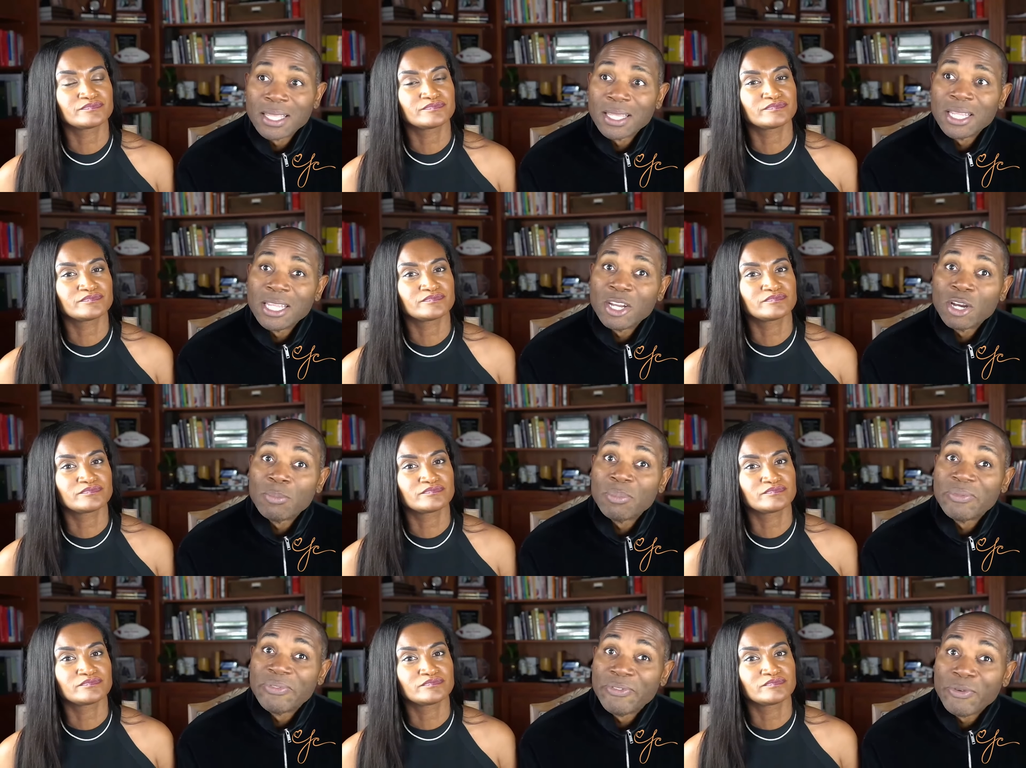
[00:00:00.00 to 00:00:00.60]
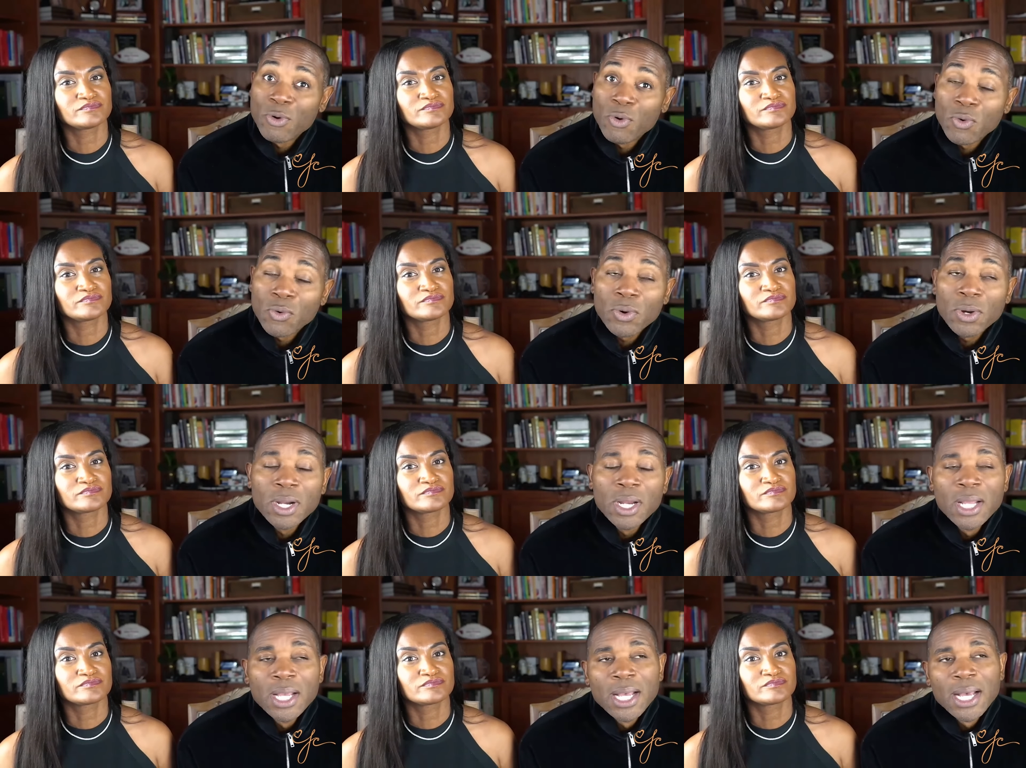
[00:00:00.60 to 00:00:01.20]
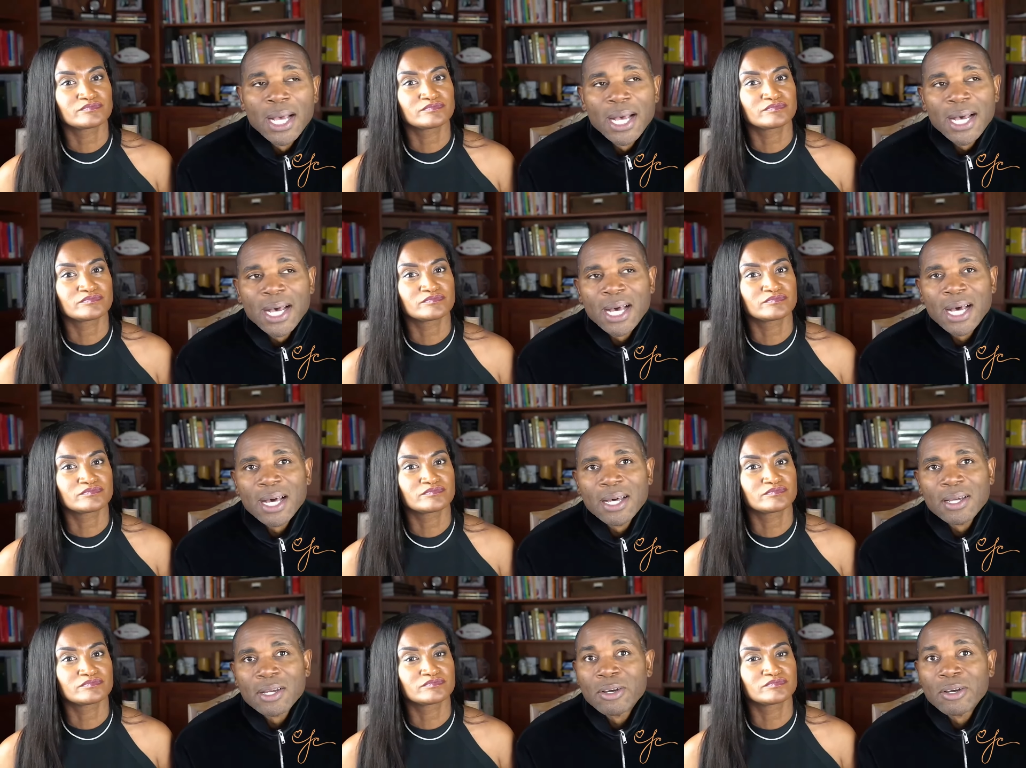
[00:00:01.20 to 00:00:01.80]
Speaker 1: I think the year before,
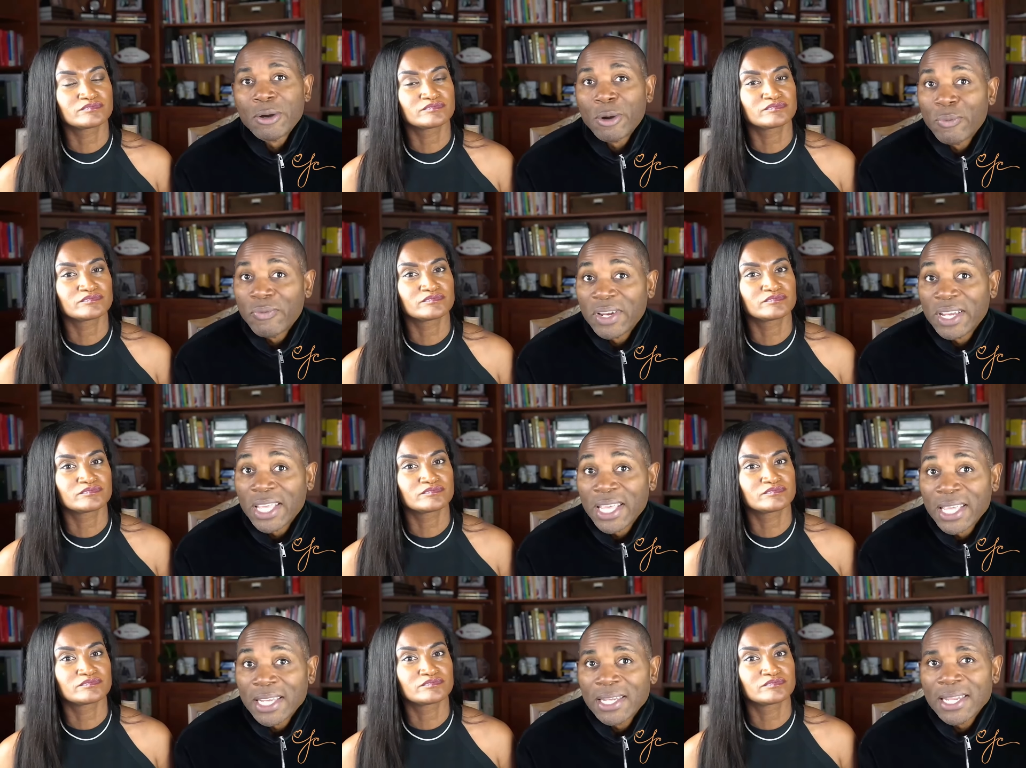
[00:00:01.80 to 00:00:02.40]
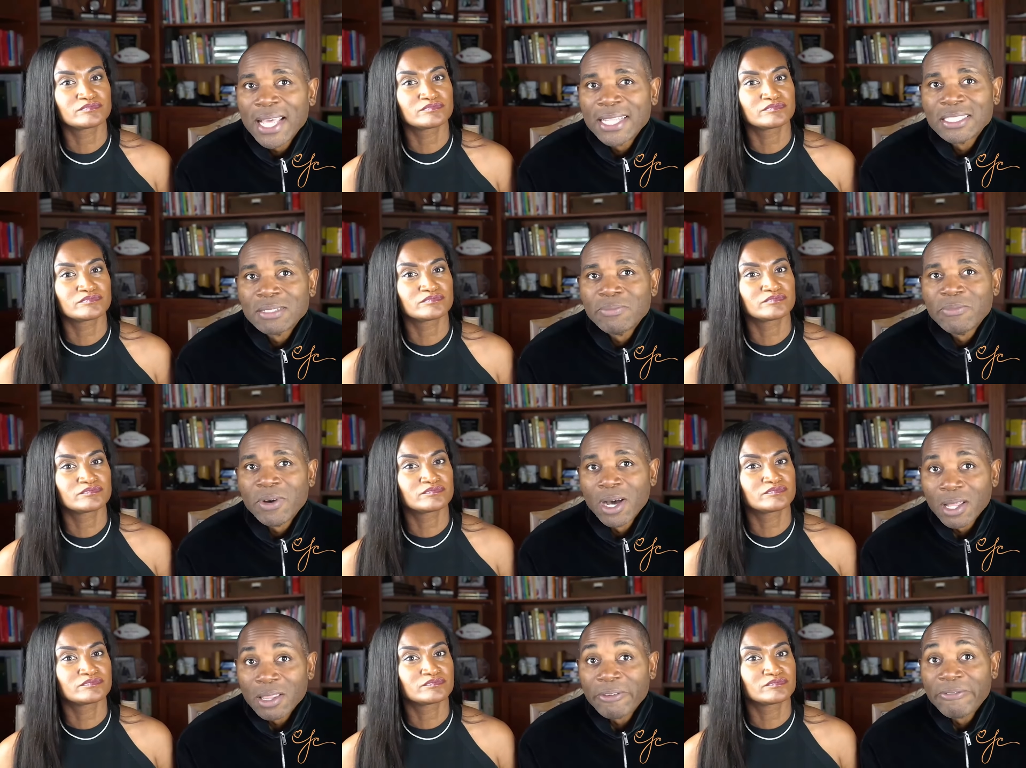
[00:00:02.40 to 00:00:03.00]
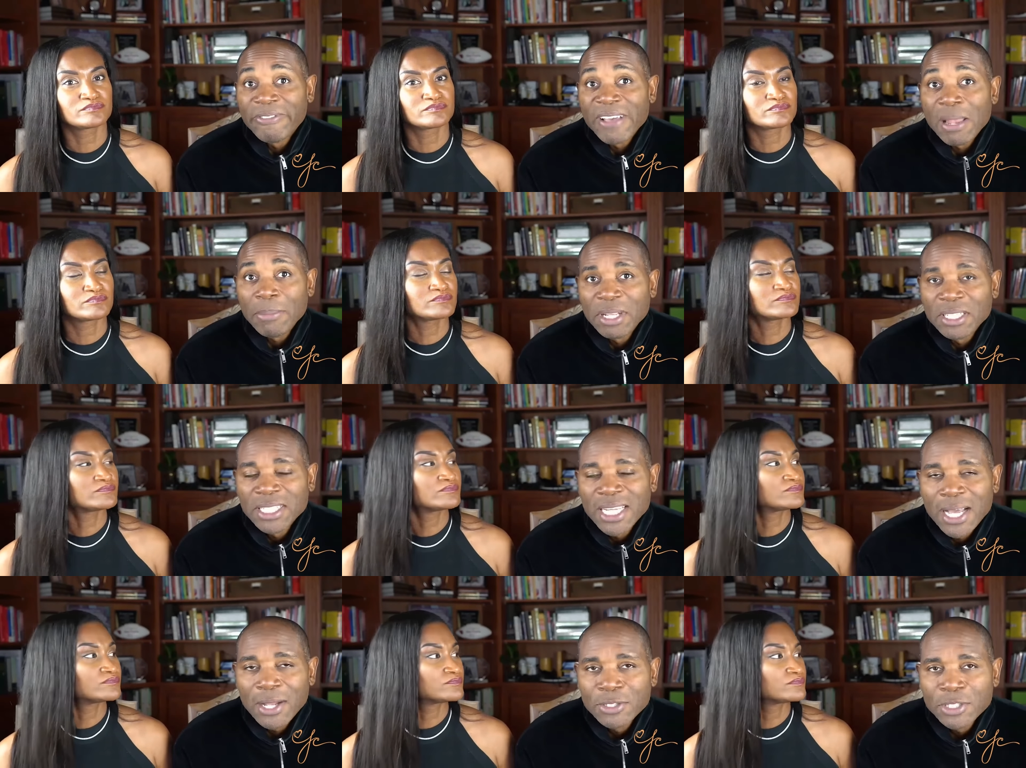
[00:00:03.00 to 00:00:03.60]
COVID hit and had some other
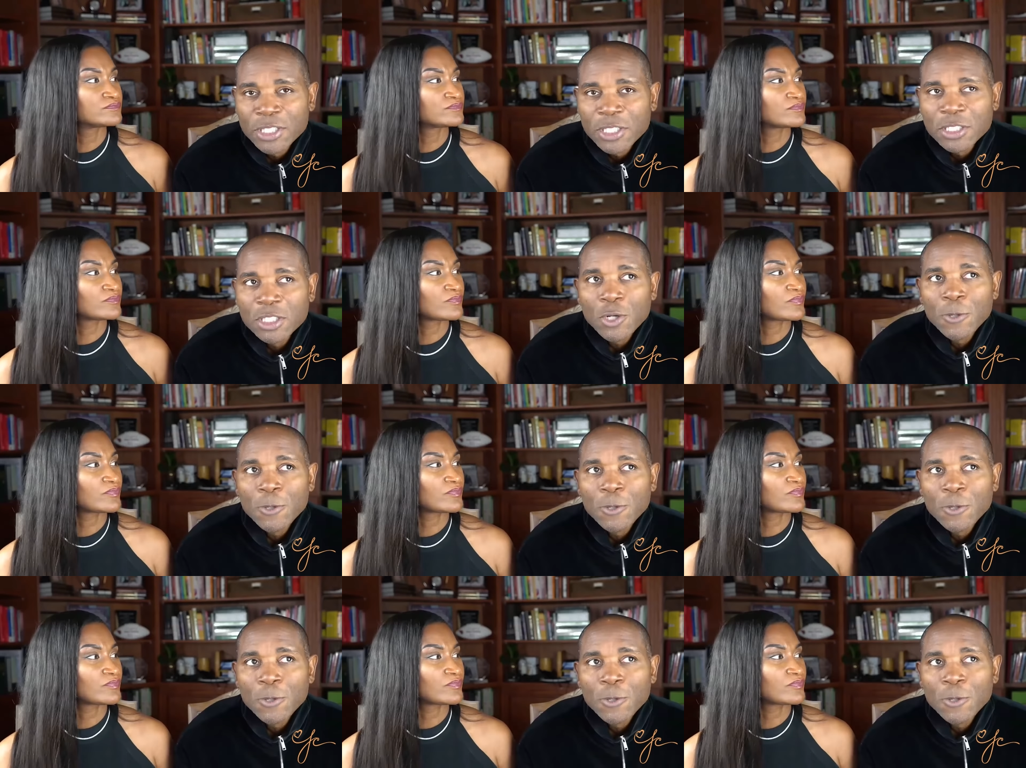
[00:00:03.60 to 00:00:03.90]
family challenges.